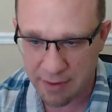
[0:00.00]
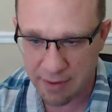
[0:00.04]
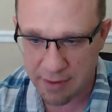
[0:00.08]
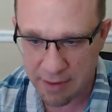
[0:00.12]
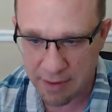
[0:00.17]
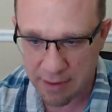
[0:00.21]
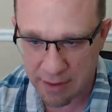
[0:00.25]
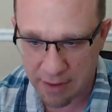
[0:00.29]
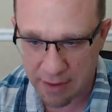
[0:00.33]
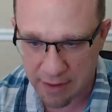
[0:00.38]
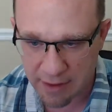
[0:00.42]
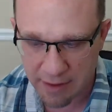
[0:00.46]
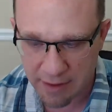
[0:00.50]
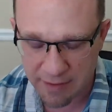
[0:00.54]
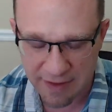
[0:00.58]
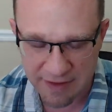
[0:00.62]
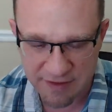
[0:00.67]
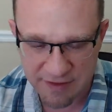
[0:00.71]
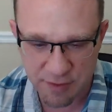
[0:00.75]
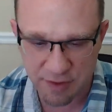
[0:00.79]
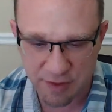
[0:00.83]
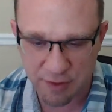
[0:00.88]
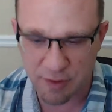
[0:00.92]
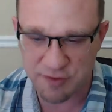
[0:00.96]
And that
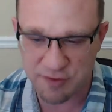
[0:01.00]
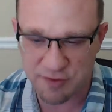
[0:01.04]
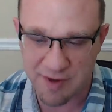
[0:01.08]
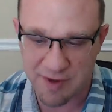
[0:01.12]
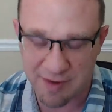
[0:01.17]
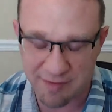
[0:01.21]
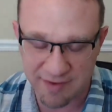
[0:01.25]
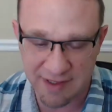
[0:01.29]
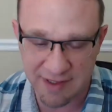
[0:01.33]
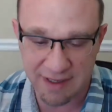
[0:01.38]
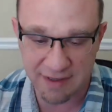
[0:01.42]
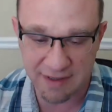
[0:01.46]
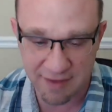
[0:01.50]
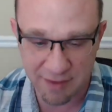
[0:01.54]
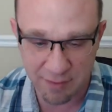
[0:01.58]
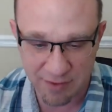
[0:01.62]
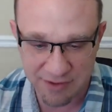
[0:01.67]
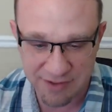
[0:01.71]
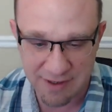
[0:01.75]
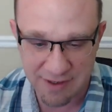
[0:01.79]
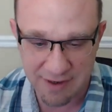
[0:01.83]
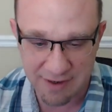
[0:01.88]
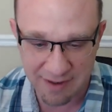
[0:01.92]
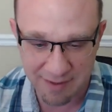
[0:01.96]
sort of goes for everything I think we're
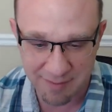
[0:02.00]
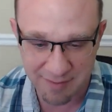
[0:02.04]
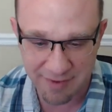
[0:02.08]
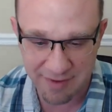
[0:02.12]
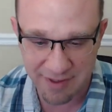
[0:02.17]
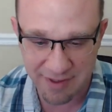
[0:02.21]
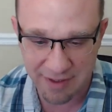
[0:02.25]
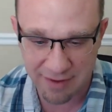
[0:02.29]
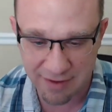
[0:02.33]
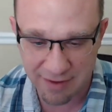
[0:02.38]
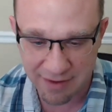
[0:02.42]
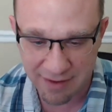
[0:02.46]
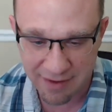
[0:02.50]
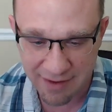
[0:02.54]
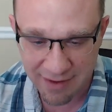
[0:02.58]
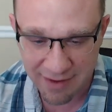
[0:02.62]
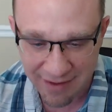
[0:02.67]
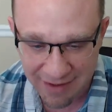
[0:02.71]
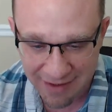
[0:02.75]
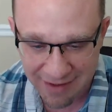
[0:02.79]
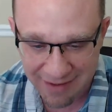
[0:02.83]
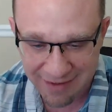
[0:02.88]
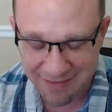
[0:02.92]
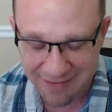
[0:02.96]
talking about here.
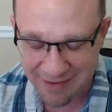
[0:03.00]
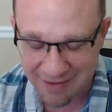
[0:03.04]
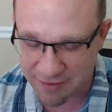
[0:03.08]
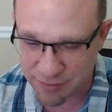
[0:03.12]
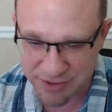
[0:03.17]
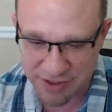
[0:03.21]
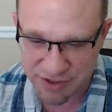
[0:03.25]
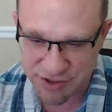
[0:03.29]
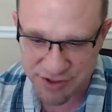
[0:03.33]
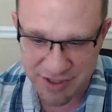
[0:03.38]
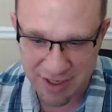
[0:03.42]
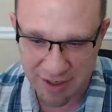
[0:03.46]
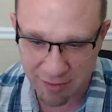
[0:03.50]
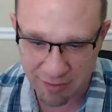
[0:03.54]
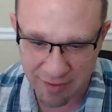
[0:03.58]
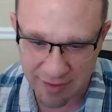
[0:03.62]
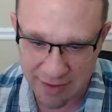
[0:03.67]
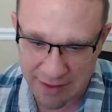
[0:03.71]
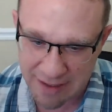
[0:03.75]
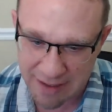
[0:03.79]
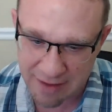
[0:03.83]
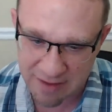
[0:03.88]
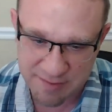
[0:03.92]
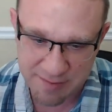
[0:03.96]
These were just general
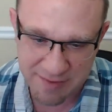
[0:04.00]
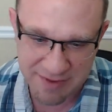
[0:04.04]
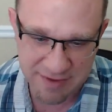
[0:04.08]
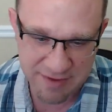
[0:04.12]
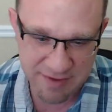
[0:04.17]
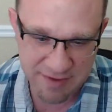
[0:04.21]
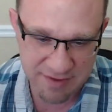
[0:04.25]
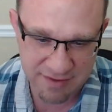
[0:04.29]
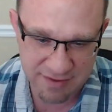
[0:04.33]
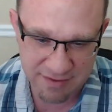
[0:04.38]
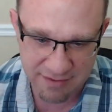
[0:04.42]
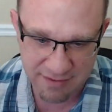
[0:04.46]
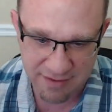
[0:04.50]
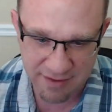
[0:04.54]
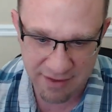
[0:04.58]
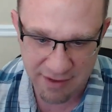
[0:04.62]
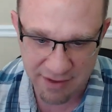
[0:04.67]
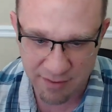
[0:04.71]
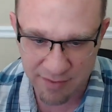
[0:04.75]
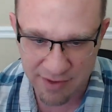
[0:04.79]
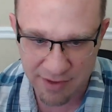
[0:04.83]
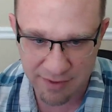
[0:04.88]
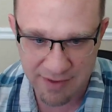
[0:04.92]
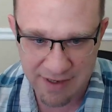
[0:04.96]
announcements. We
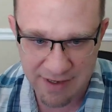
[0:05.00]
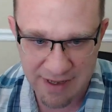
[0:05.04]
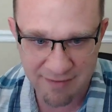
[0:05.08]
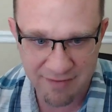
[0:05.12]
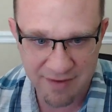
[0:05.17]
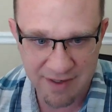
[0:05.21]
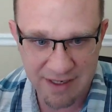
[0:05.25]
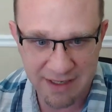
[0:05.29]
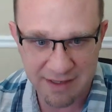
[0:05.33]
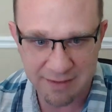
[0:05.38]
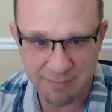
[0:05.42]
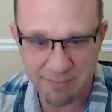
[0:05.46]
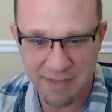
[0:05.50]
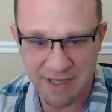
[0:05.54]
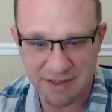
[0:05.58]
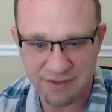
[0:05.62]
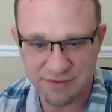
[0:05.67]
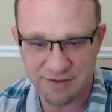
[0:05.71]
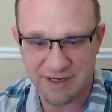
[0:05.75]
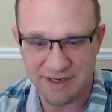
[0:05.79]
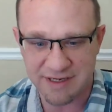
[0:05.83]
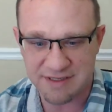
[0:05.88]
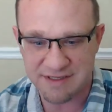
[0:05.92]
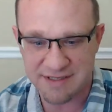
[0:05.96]
don't have any
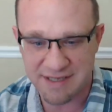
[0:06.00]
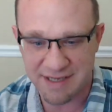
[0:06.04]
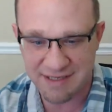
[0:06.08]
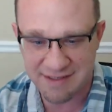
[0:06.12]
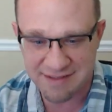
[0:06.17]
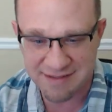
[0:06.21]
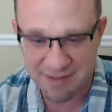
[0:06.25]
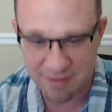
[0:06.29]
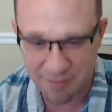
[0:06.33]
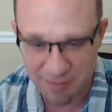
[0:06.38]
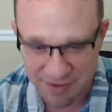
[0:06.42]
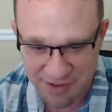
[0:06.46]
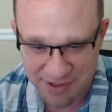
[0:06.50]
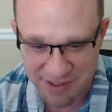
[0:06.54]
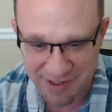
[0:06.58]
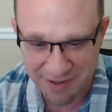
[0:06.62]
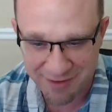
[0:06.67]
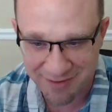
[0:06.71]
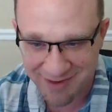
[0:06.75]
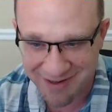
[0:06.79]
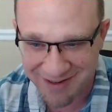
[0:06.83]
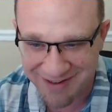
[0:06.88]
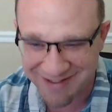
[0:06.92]
major insights that we're sharing.